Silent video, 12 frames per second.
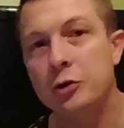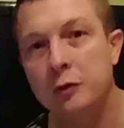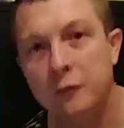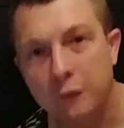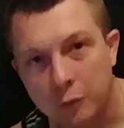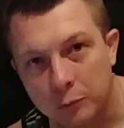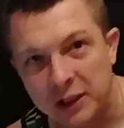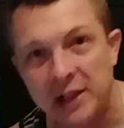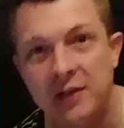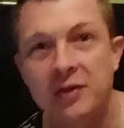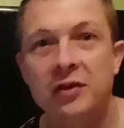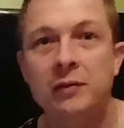chewing for
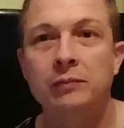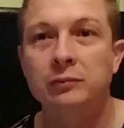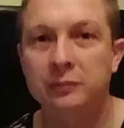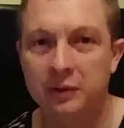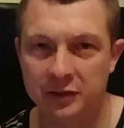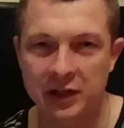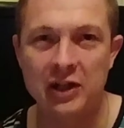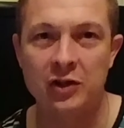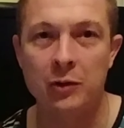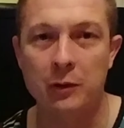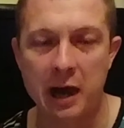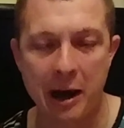weeks. Tastes
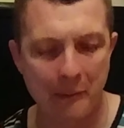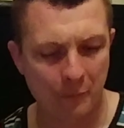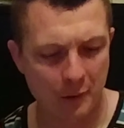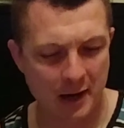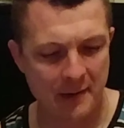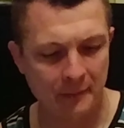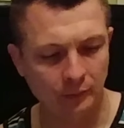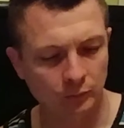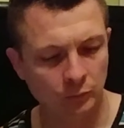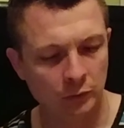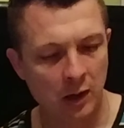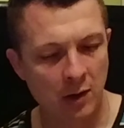okay, right?
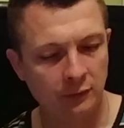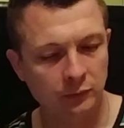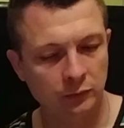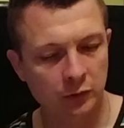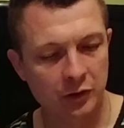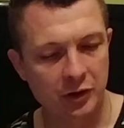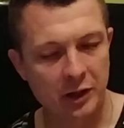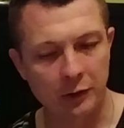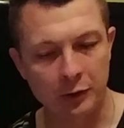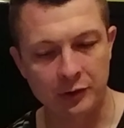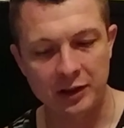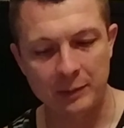Let's get a
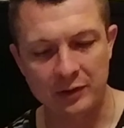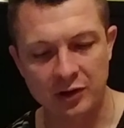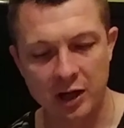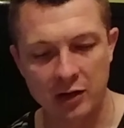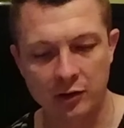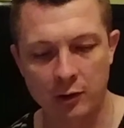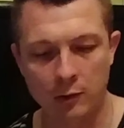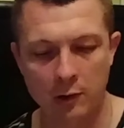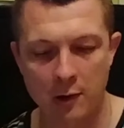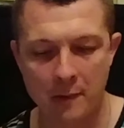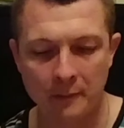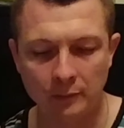little dipping sauce going
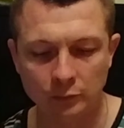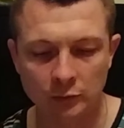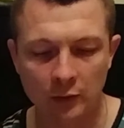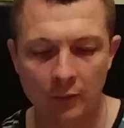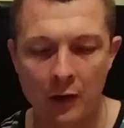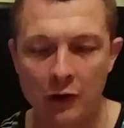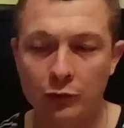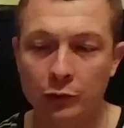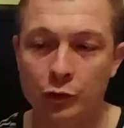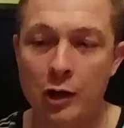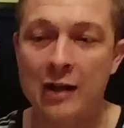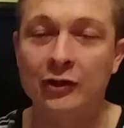on. First, we'll
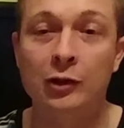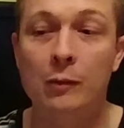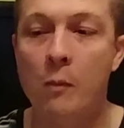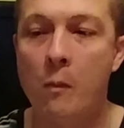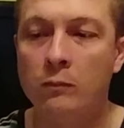try some